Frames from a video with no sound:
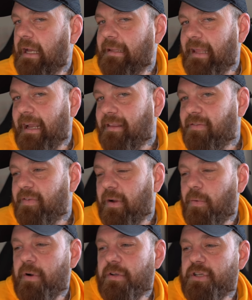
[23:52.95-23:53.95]
I like the V. I
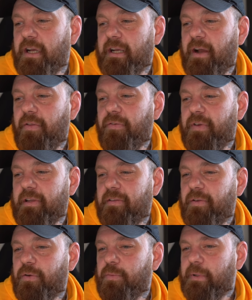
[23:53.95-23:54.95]
want to check out the
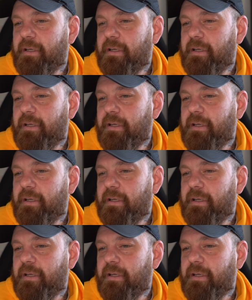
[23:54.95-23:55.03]
V2,